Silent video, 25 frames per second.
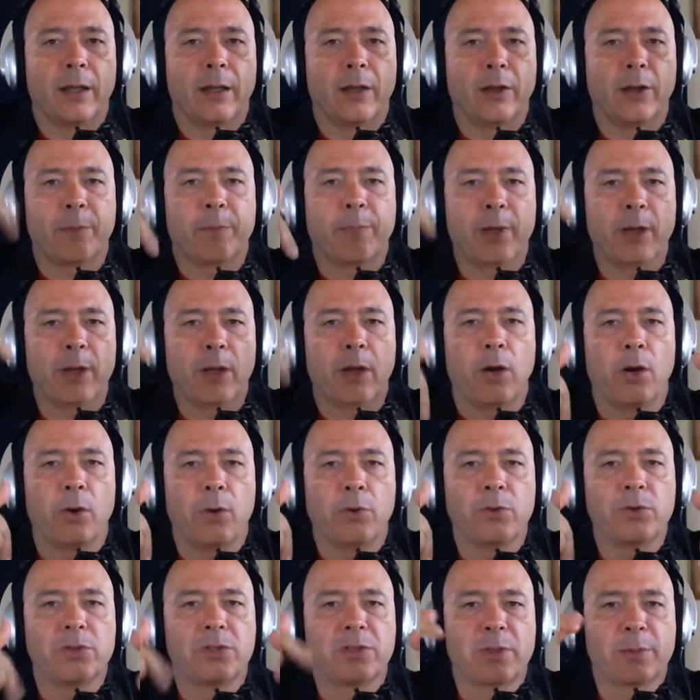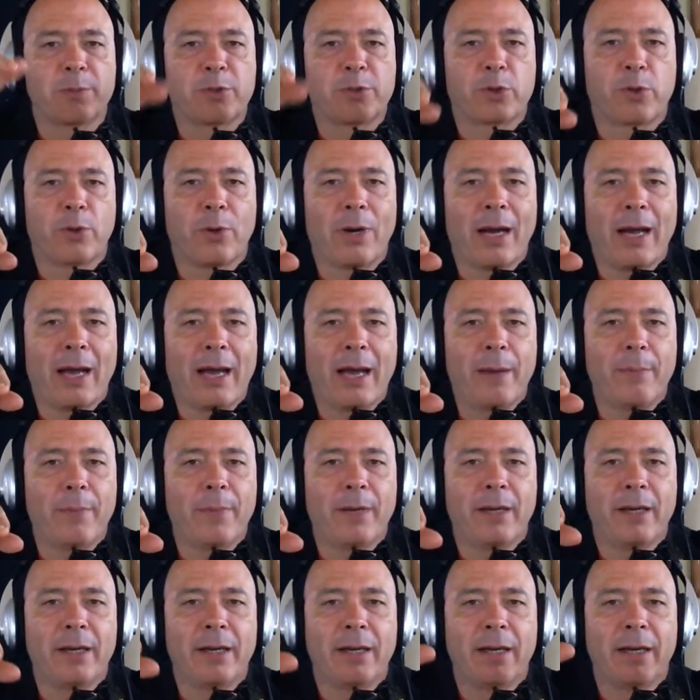look below, subscribe
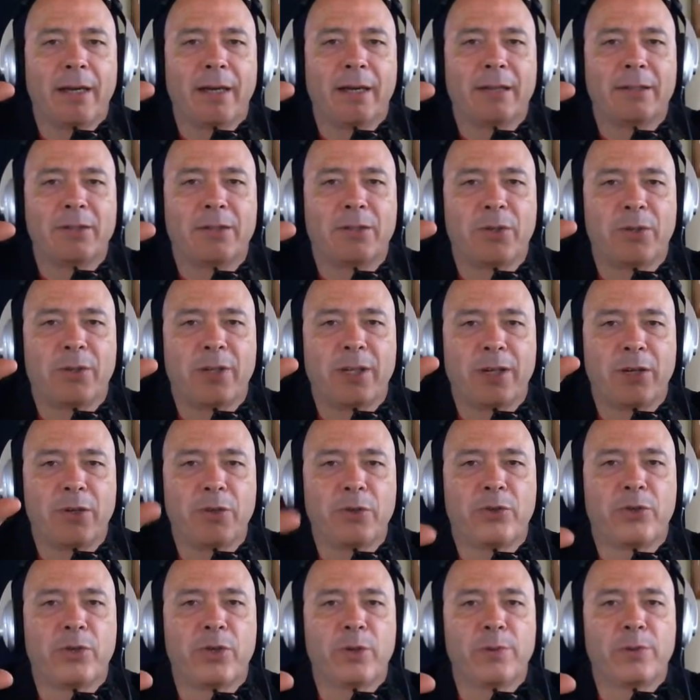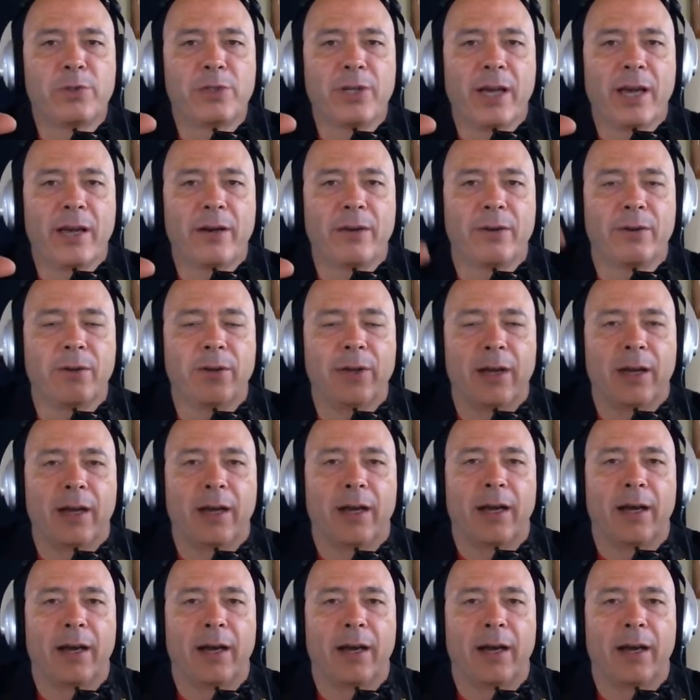to the YouTube channel